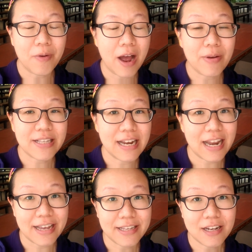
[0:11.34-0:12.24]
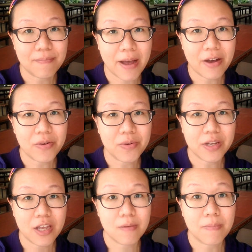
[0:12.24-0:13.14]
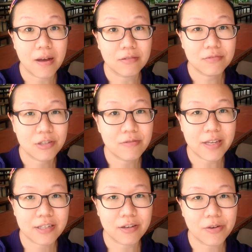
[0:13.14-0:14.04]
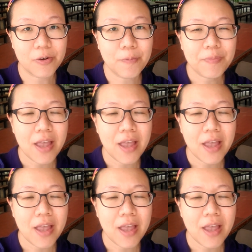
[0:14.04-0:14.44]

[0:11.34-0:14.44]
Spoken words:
was enlightened about only about 2 weeks ago,